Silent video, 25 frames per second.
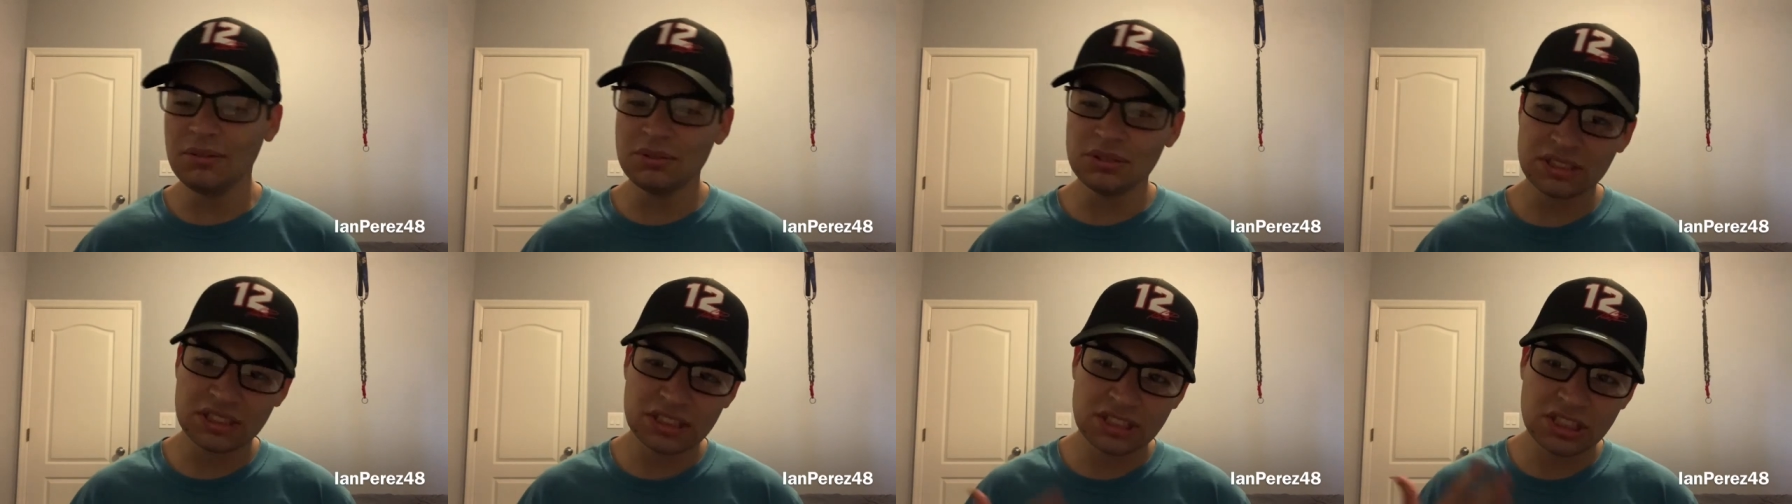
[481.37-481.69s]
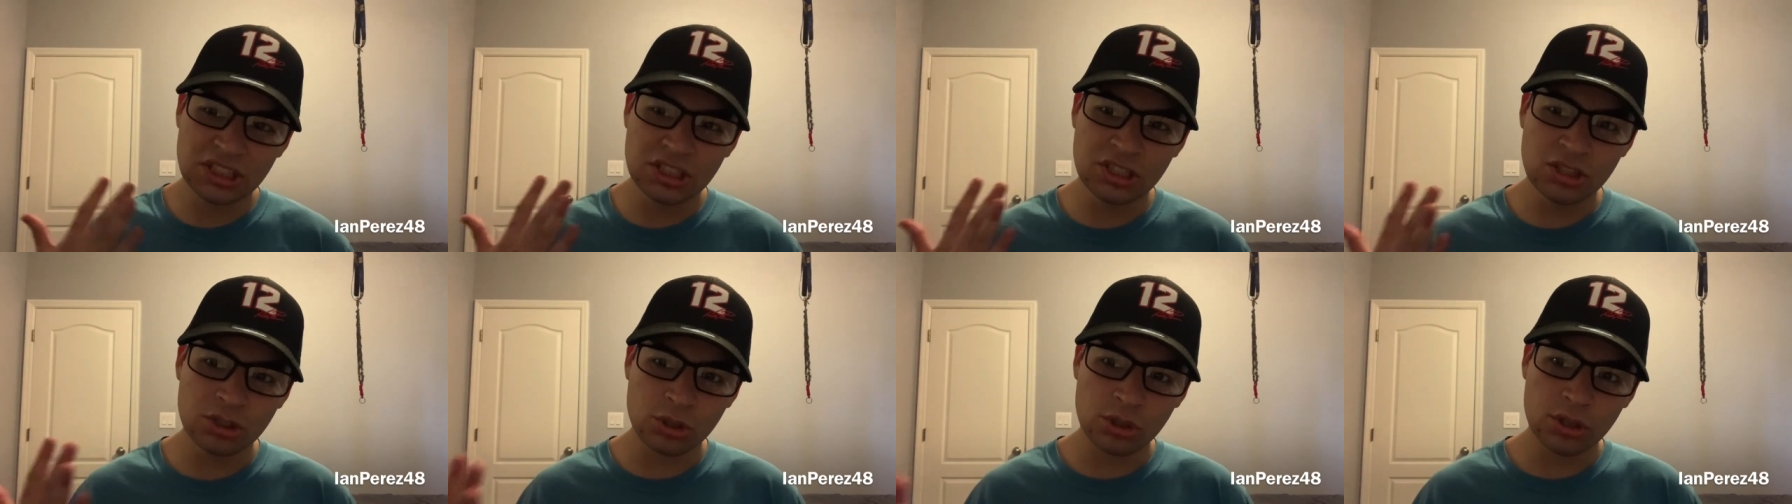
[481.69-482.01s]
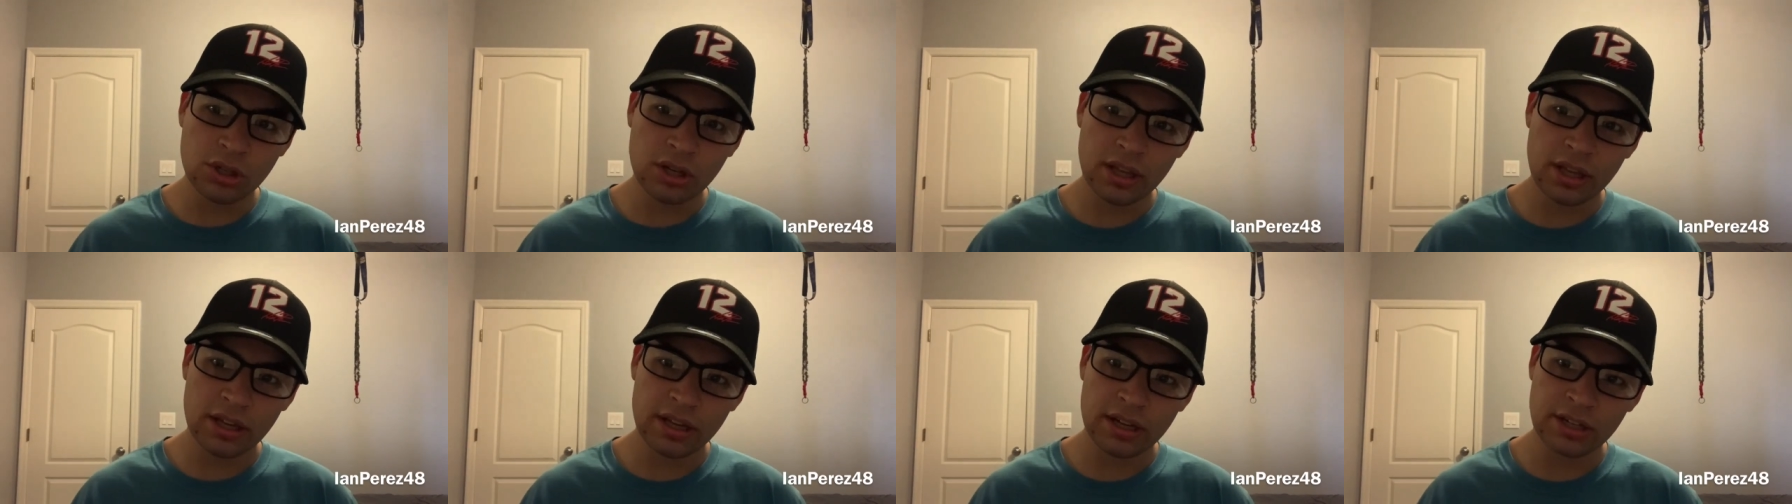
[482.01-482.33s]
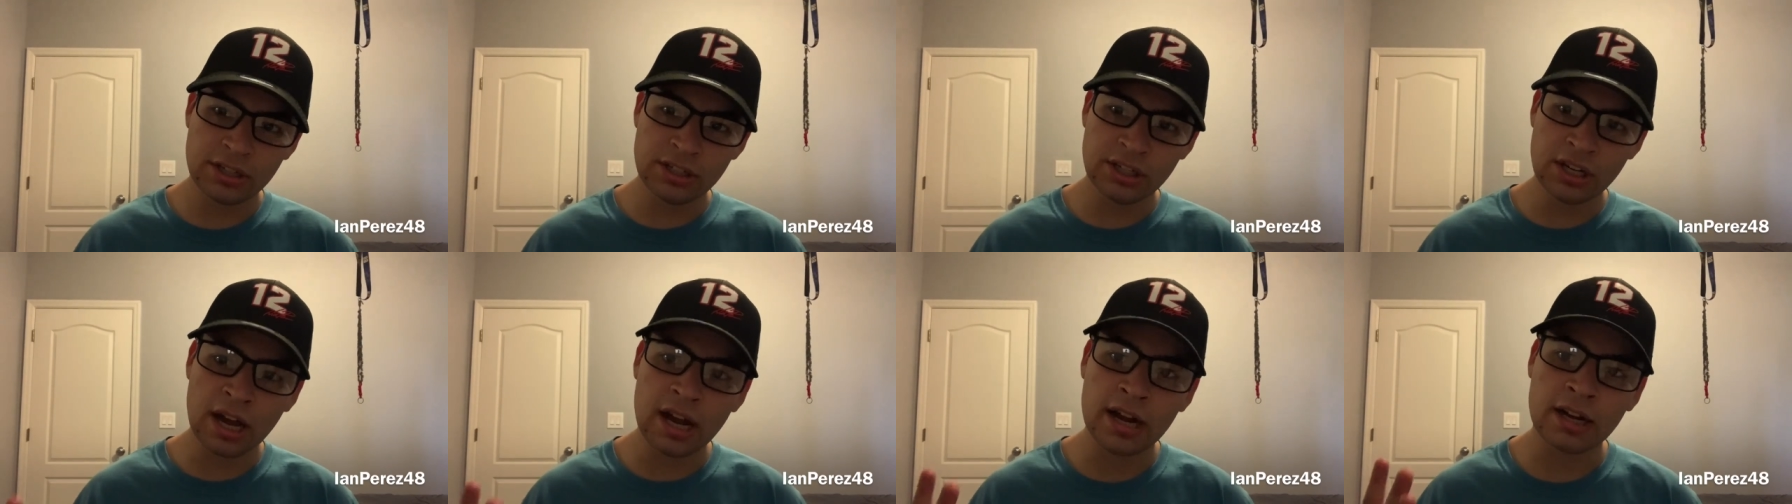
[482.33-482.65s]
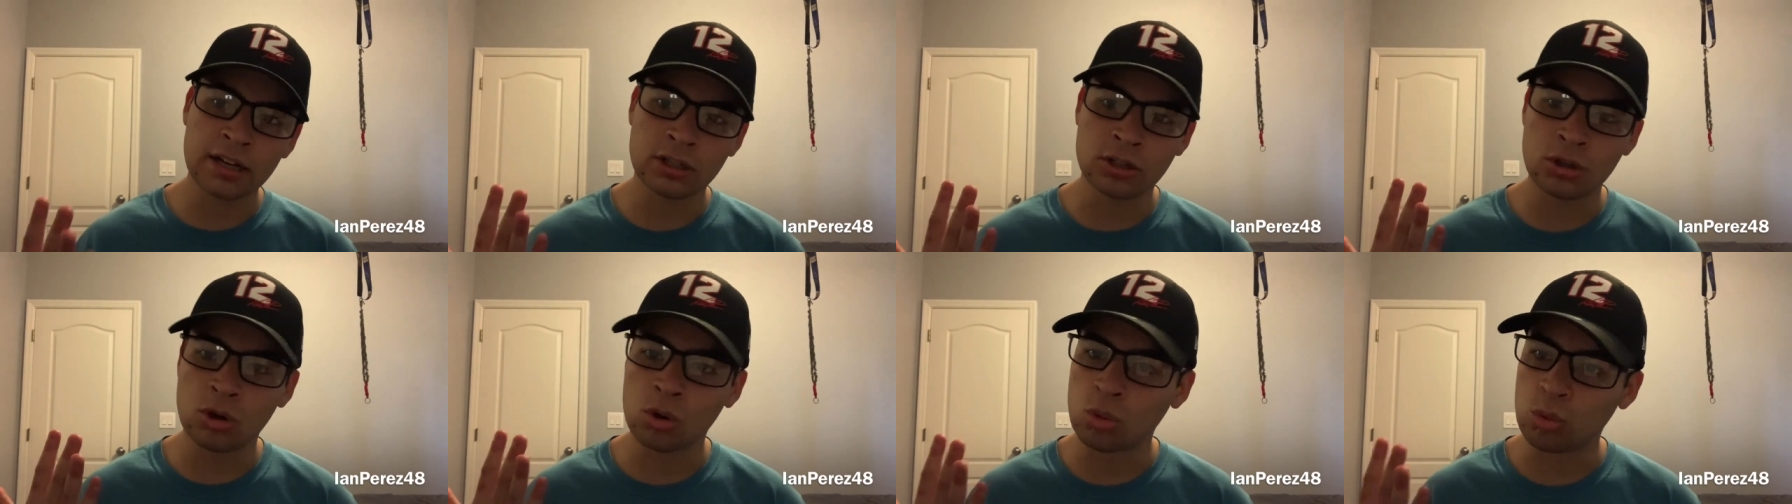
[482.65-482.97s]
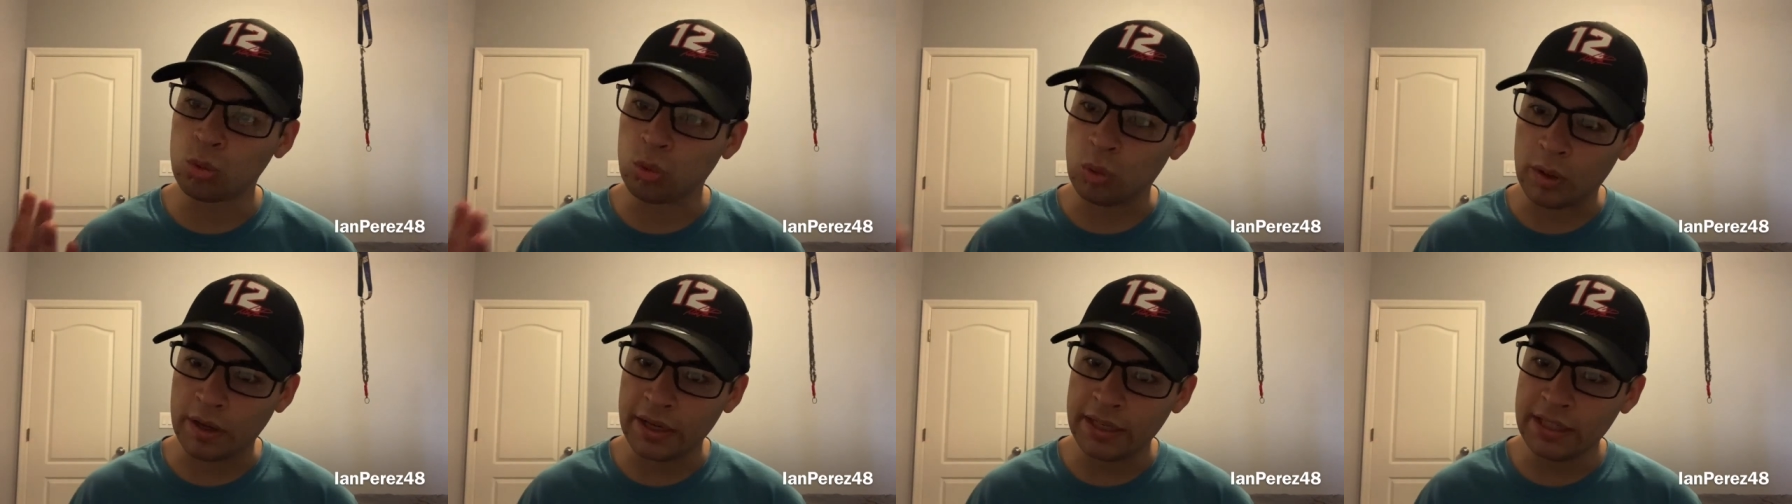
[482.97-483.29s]
was good, not
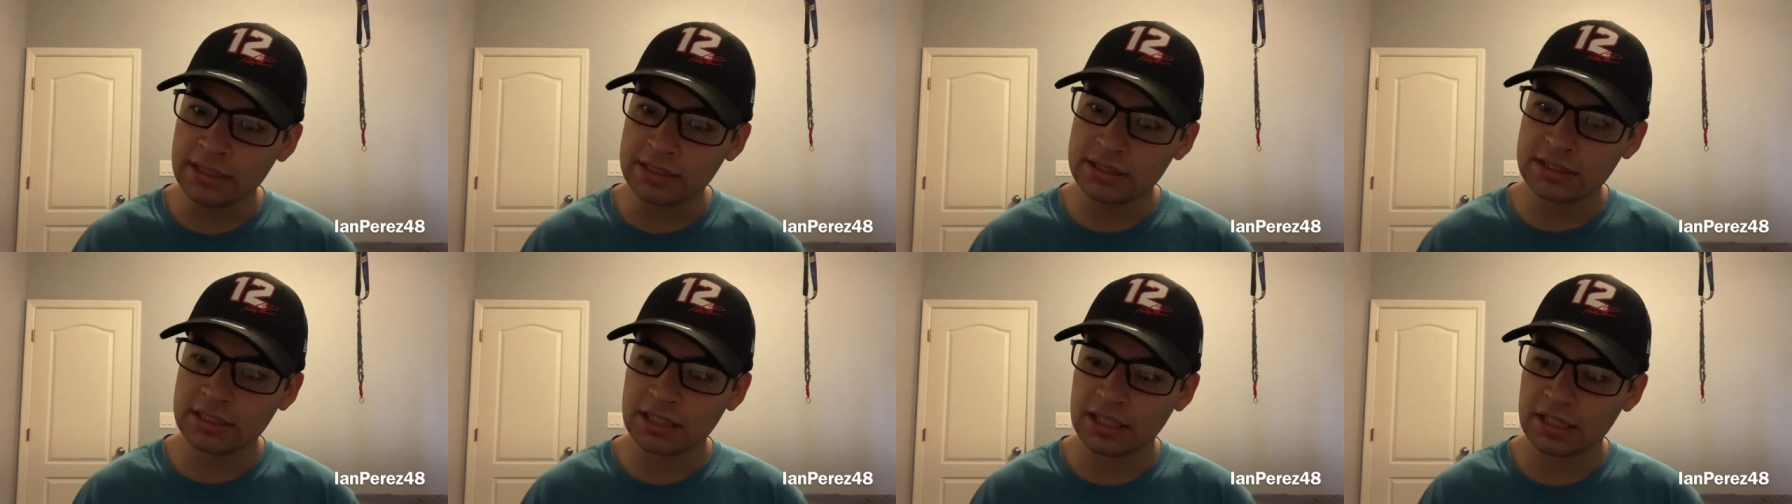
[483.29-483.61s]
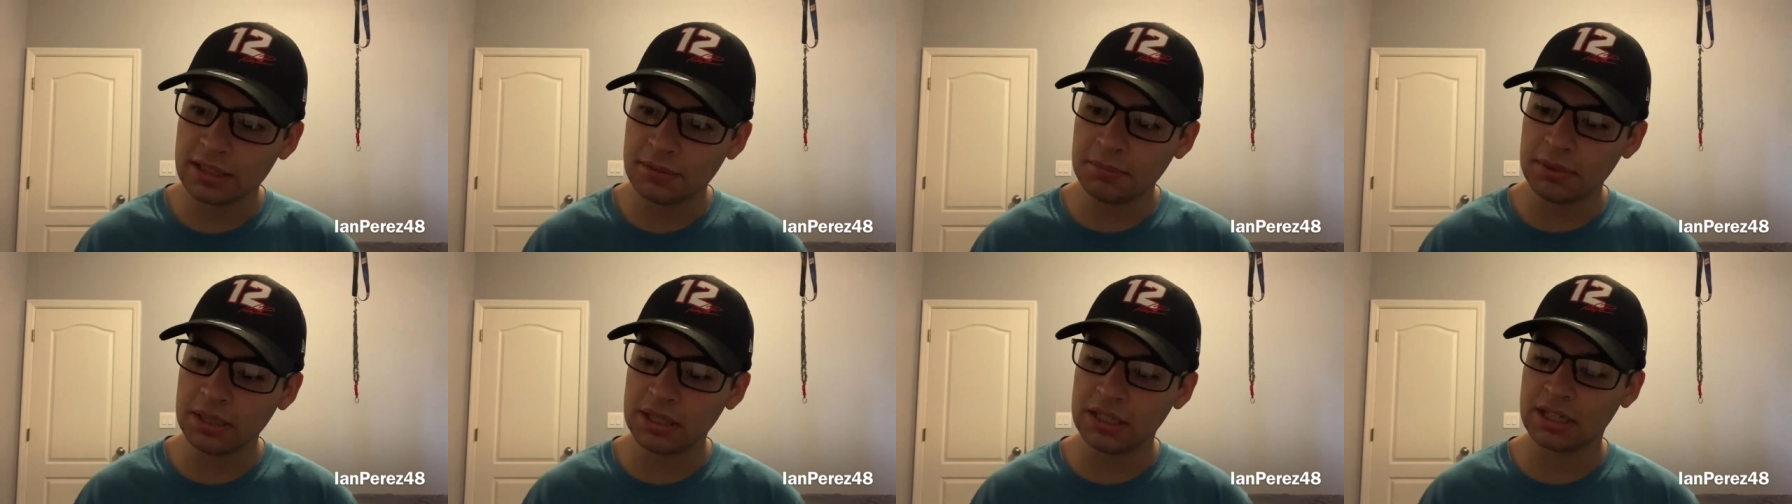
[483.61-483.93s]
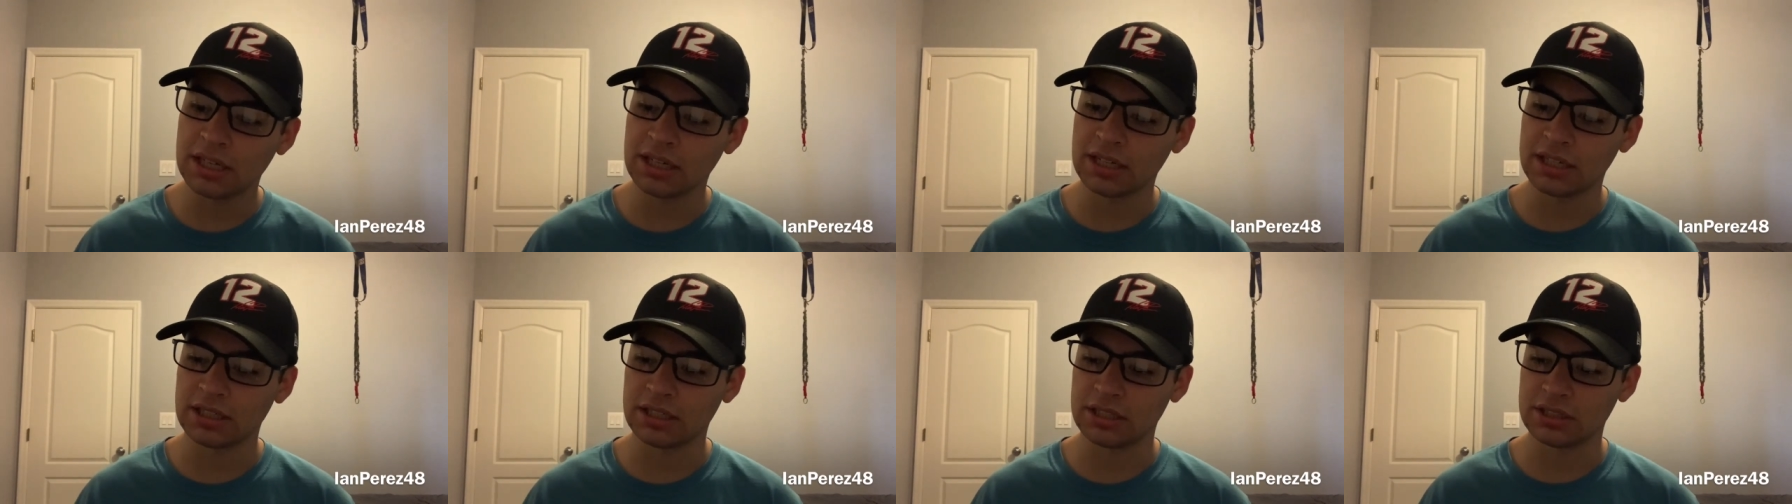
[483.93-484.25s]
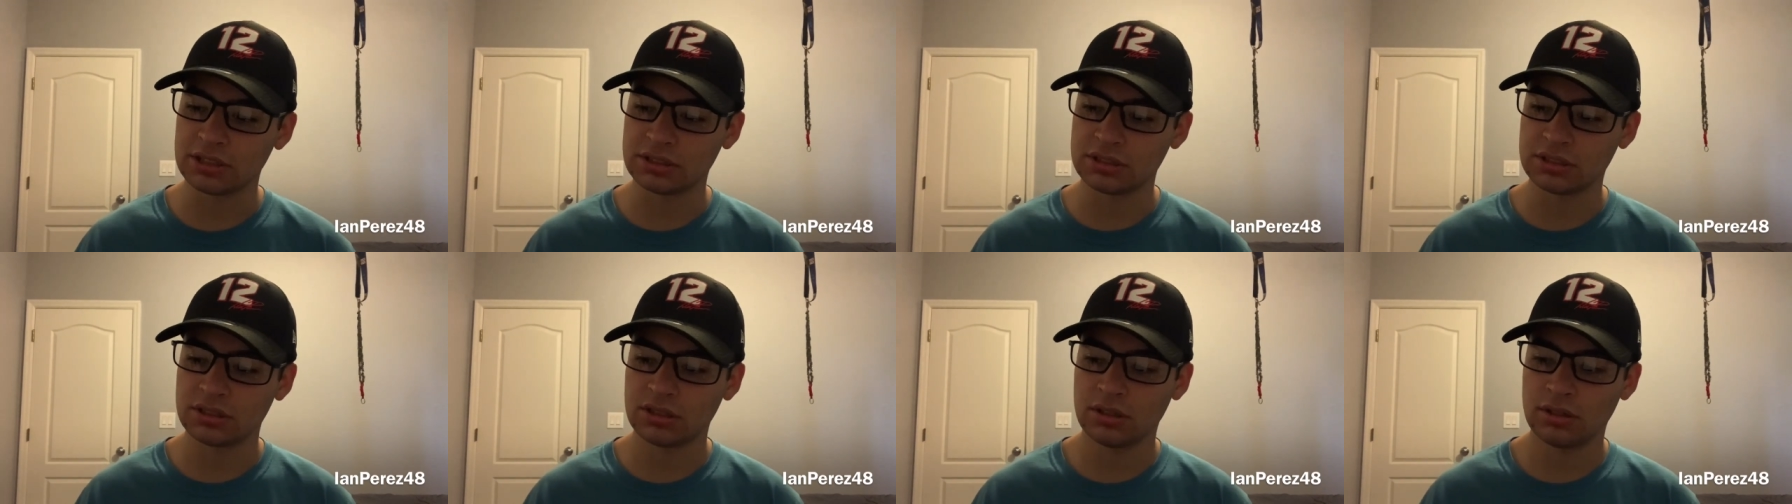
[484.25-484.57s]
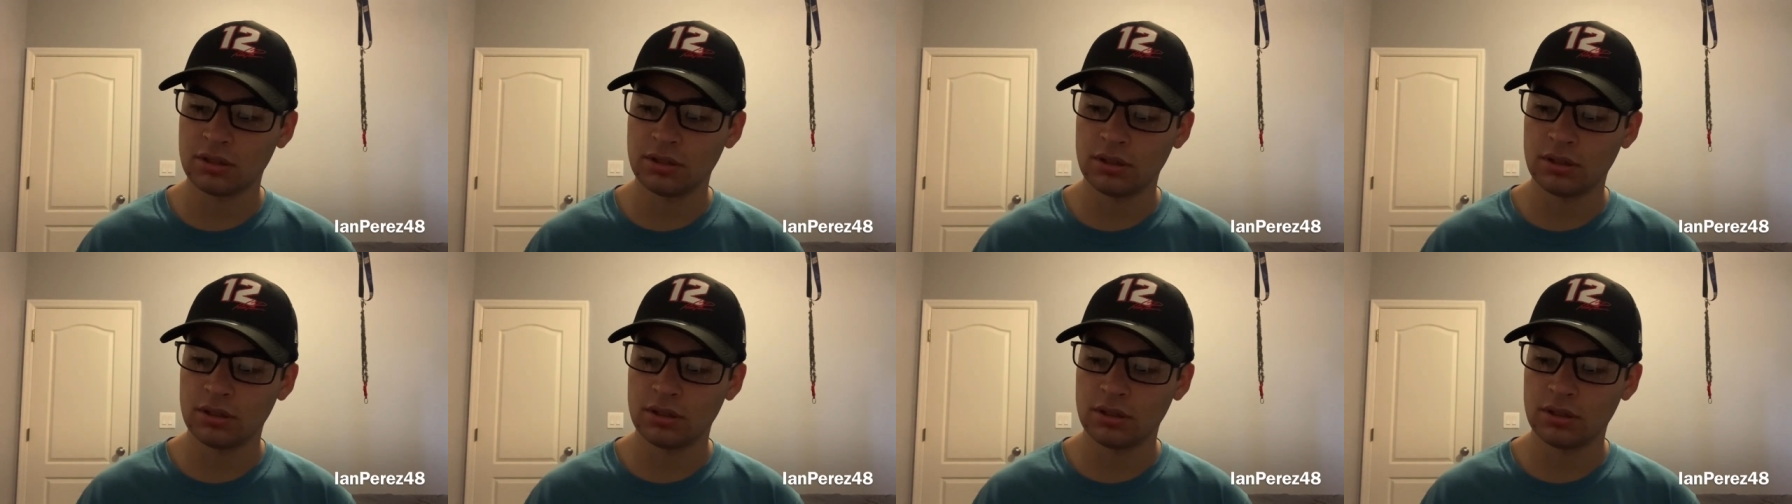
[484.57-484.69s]
great, because,